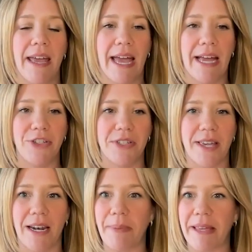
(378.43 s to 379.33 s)
and just
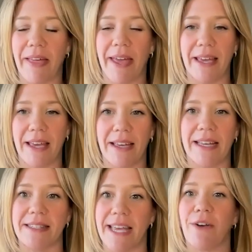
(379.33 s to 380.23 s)
kind of being like,
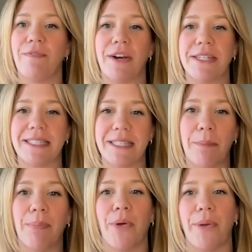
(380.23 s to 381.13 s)
because they are very simple